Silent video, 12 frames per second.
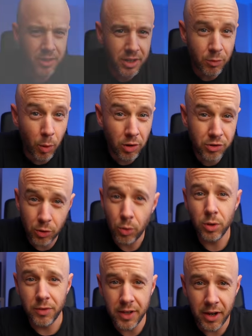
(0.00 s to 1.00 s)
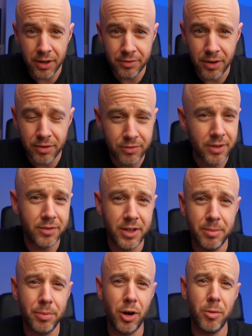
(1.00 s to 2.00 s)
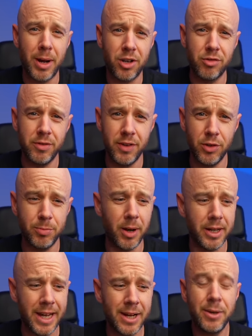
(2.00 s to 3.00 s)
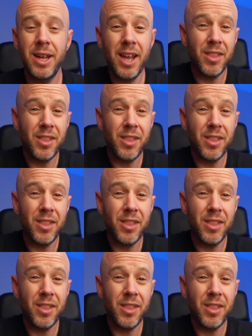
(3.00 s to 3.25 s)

that you've watched all of the iPhone 15 Pro Max reviews by now.